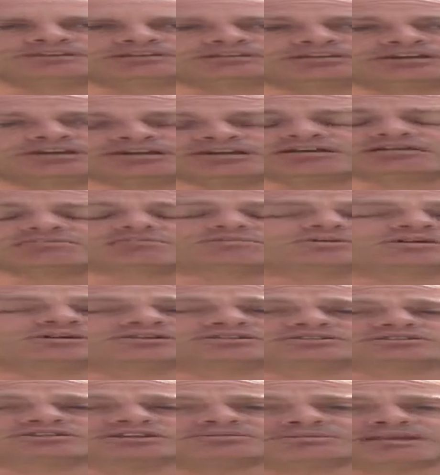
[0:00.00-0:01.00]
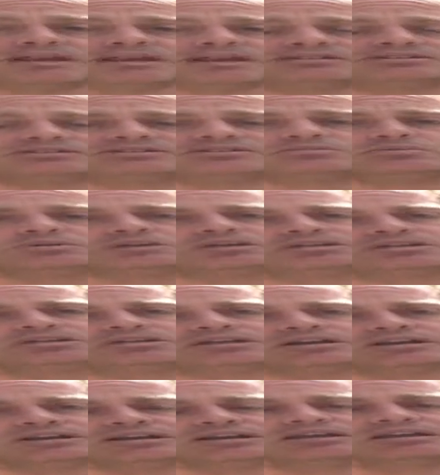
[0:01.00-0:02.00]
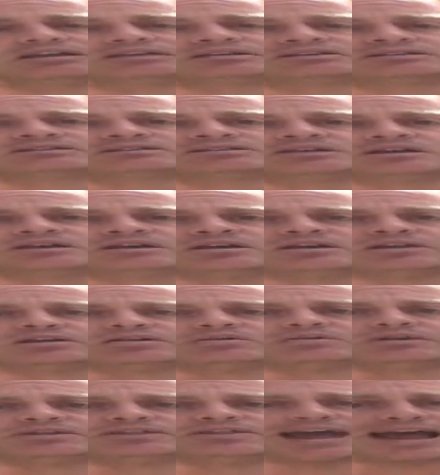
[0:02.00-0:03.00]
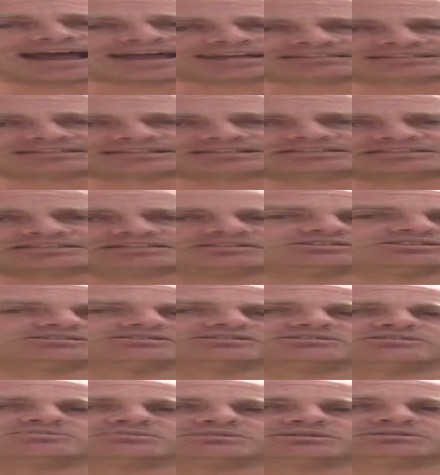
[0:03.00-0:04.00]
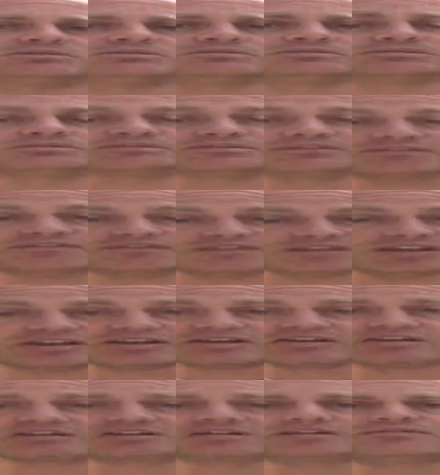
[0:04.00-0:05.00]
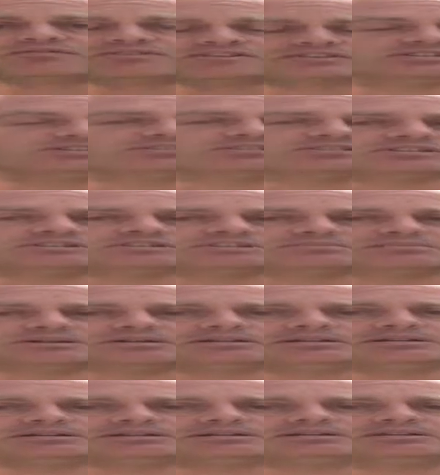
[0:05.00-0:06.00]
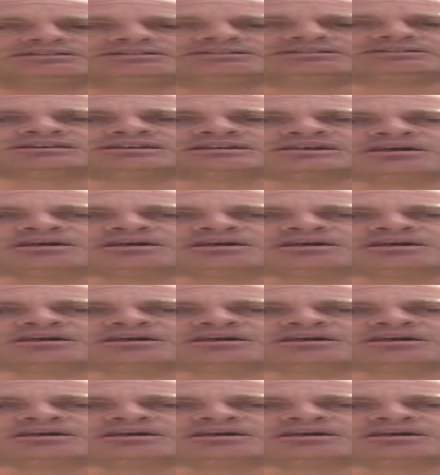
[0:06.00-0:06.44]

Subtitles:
There are more extreme cases where there are kids with access issues, with severe physical disabilities,